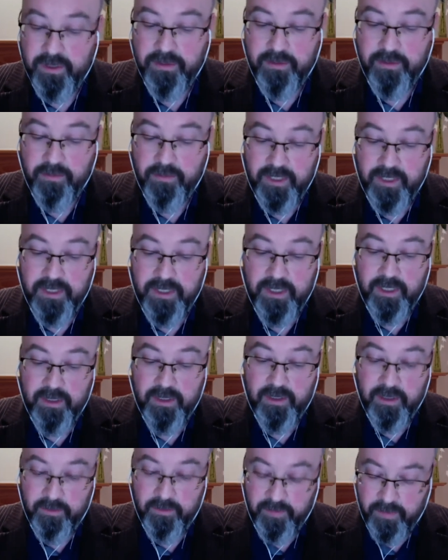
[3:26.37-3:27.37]
within
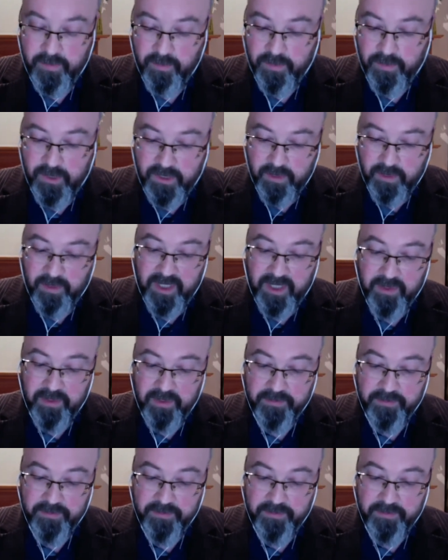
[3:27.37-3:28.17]
the people.